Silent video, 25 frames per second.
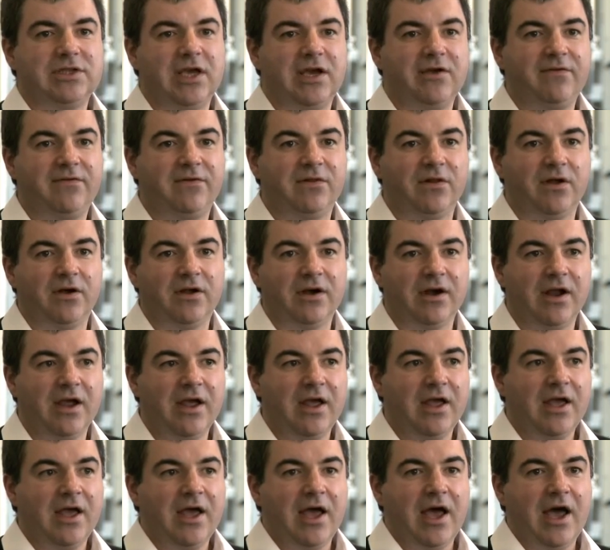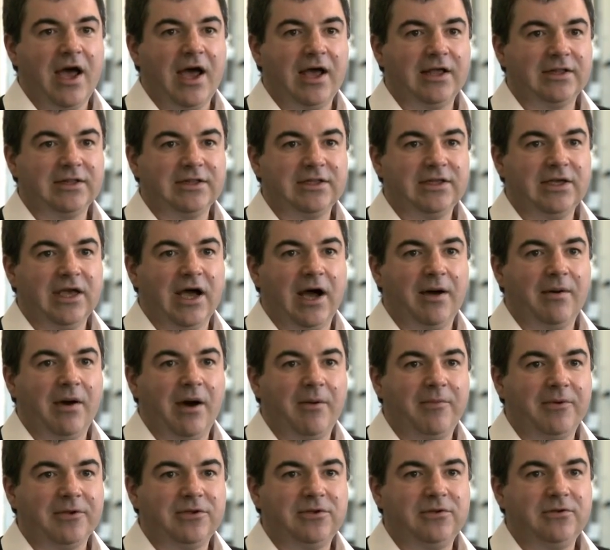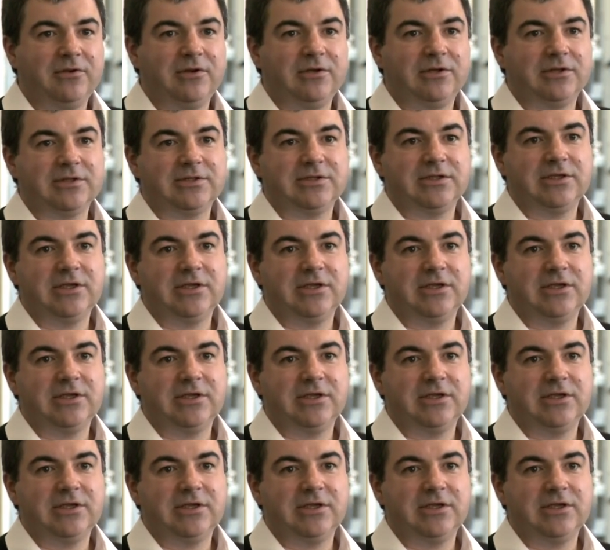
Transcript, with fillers: Teflon and the opportunities